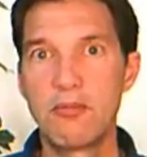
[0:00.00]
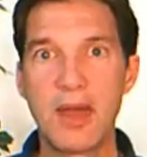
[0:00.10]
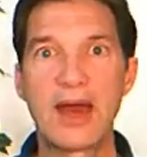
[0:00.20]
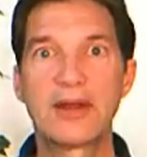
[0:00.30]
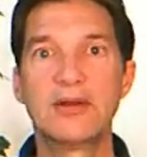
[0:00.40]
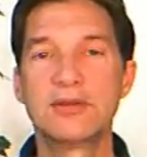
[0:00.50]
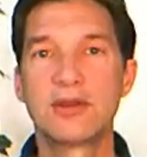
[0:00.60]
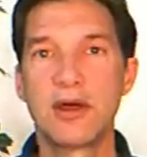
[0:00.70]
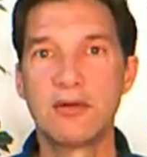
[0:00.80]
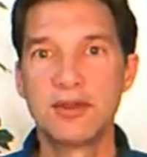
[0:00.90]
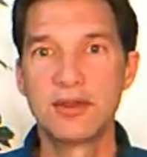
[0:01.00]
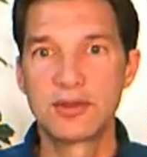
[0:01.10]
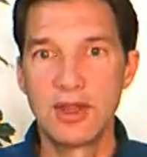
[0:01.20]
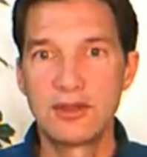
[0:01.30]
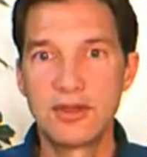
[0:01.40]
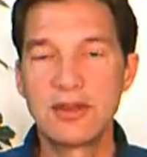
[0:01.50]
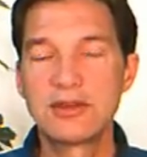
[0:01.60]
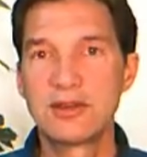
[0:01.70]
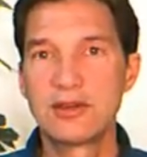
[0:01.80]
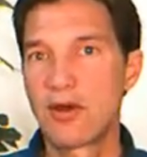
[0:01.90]
patterns of just
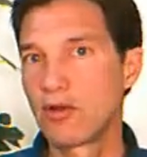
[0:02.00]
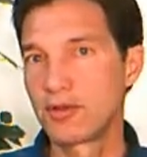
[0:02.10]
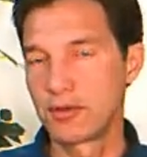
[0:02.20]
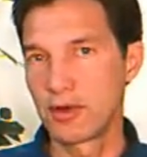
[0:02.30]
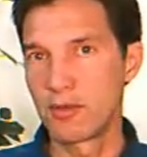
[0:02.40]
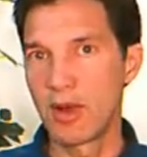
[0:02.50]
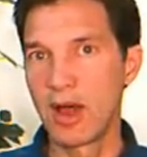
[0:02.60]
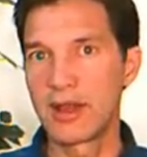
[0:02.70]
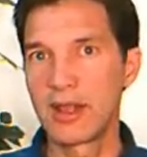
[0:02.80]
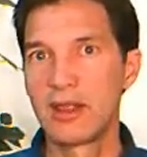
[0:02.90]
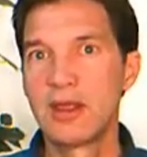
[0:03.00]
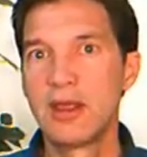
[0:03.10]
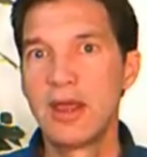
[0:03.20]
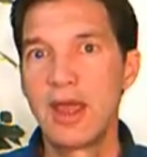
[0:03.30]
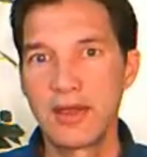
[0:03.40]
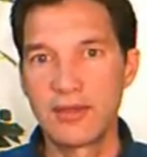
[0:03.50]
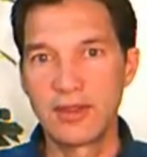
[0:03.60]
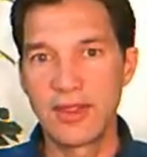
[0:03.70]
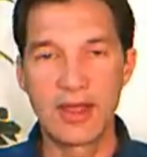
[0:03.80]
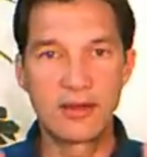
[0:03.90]
tension all through our body. And
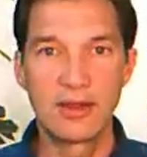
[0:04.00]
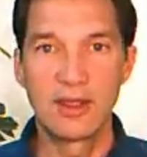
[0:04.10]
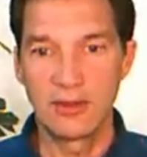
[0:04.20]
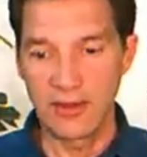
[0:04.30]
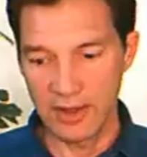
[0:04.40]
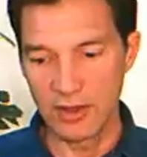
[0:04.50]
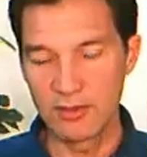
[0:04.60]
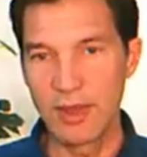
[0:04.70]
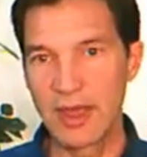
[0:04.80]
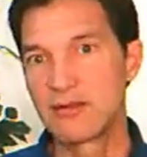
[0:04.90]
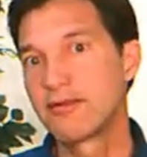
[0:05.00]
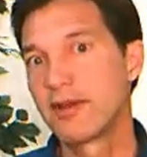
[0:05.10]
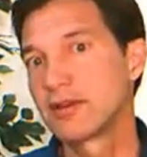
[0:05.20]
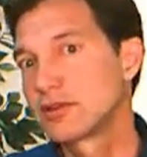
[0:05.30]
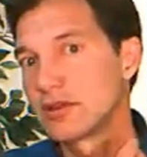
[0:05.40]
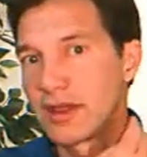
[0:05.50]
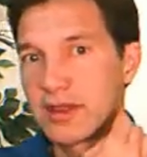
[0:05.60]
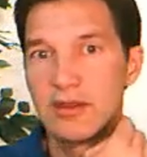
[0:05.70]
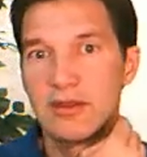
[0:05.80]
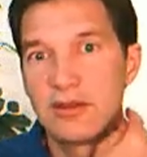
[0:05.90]
that could manifest,
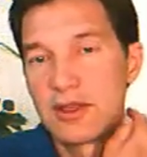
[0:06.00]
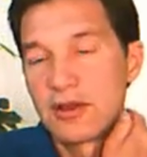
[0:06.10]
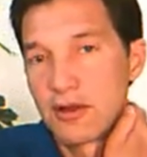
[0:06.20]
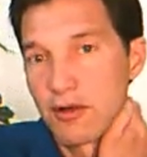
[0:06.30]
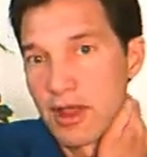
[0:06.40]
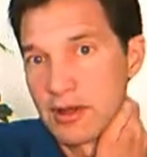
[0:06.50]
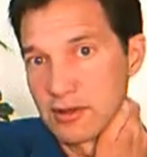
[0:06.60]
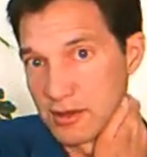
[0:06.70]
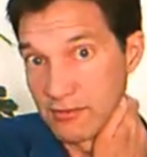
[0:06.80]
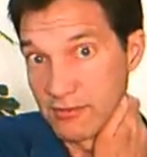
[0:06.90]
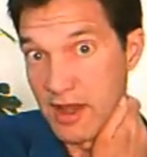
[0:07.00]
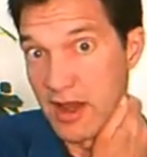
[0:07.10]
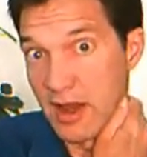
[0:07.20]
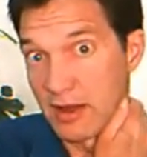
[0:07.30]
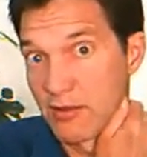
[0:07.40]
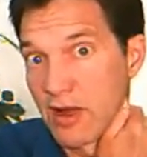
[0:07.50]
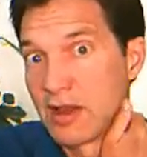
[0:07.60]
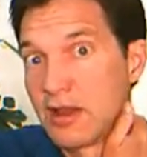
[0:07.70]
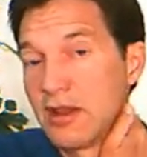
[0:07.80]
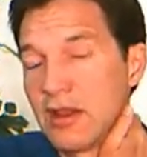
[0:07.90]
like, you can create a stiff neck,
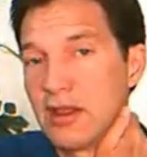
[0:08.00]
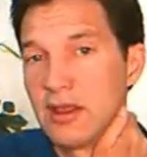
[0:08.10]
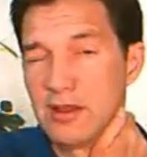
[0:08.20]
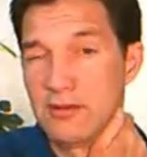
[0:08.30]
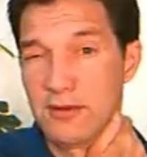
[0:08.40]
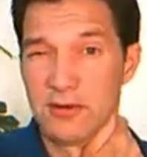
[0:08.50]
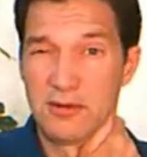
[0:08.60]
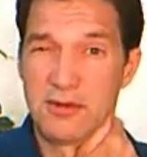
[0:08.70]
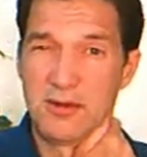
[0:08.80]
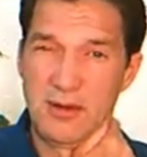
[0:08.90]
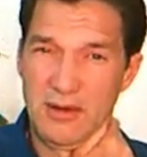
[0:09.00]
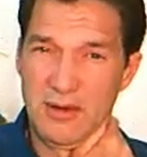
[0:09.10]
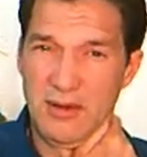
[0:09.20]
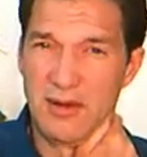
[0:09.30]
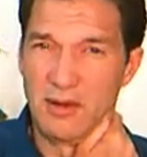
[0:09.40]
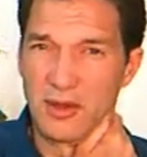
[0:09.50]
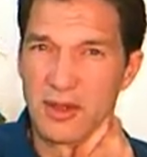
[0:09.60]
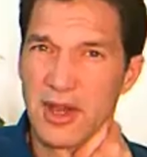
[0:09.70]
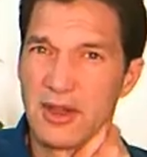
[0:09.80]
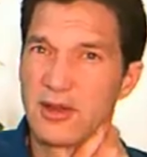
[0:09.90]
right? If you're
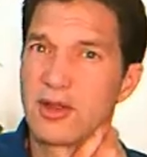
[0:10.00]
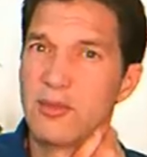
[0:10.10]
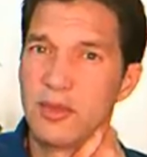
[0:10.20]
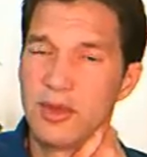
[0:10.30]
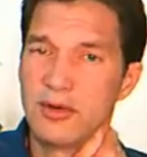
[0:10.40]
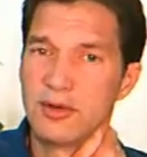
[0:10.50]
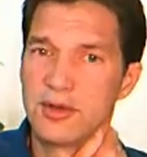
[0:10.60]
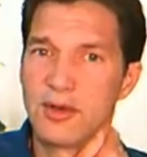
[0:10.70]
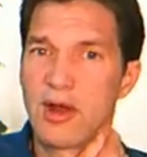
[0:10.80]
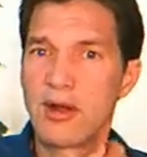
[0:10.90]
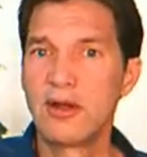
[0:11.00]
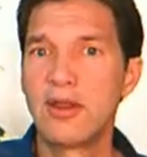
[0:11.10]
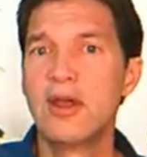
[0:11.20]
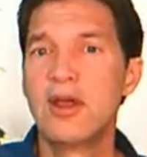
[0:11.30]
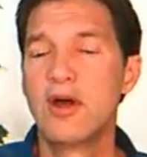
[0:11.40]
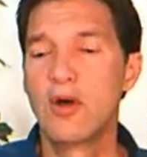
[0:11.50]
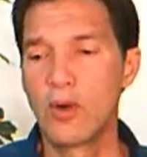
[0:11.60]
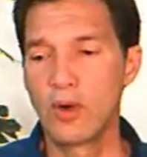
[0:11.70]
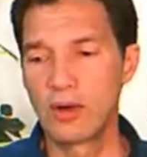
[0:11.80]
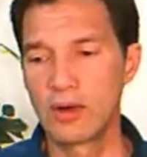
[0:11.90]
looking at your computer too hard,
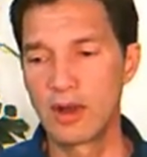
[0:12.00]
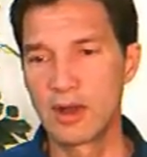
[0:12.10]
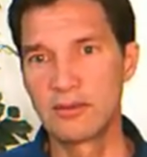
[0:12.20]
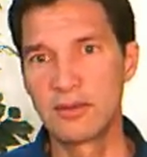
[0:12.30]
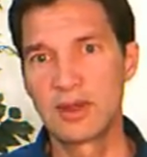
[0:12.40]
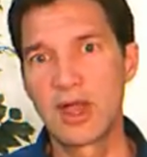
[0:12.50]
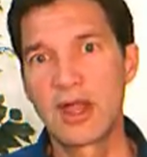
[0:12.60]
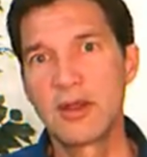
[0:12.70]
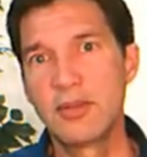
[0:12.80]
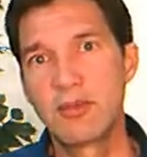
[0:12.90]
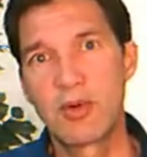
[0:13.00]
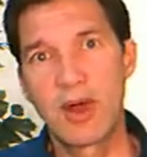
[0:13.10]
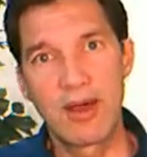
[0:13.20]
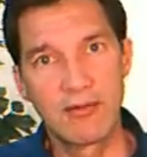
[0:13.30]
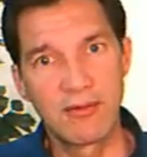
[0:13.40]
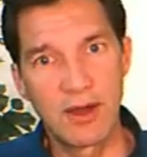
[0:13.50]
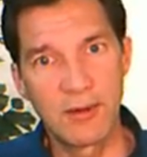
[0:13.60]
or a lot of people have